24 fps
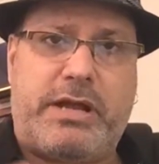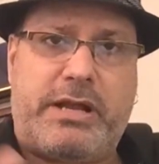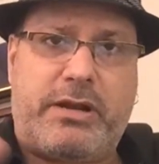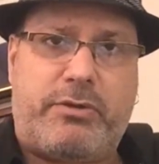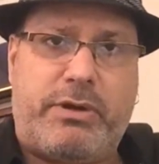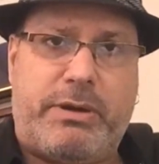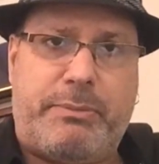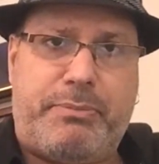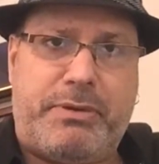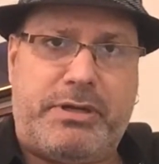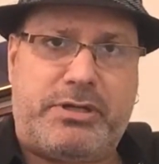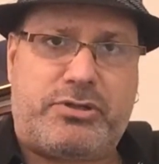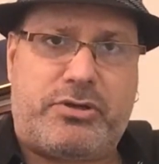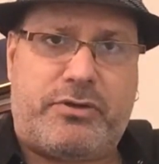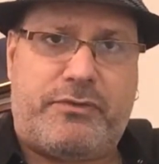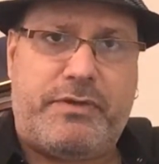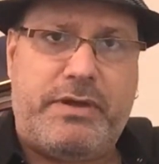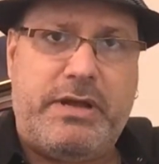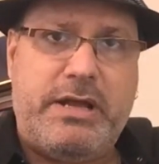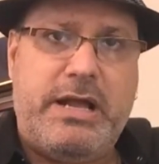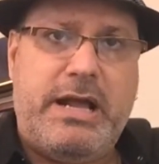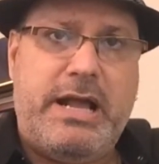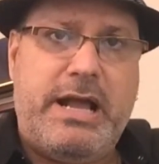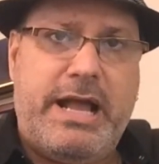Got a great picture
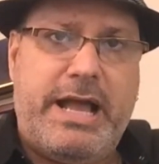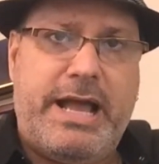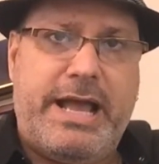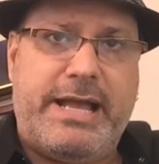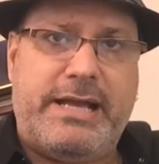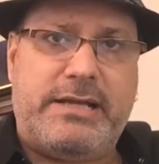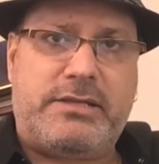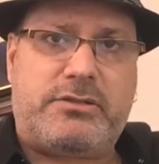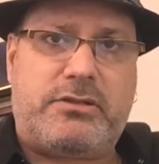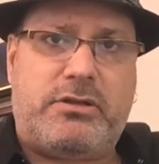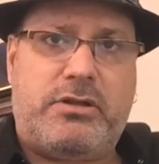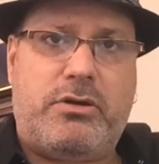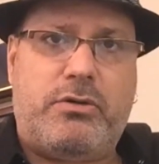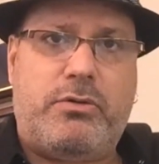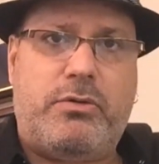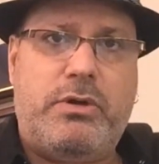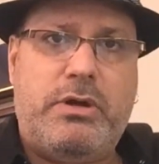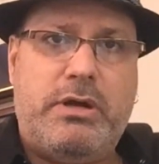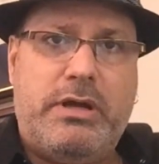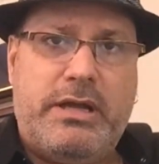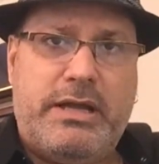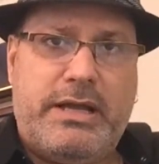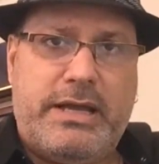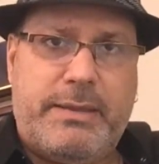of
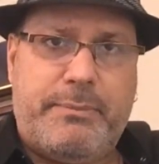Angelo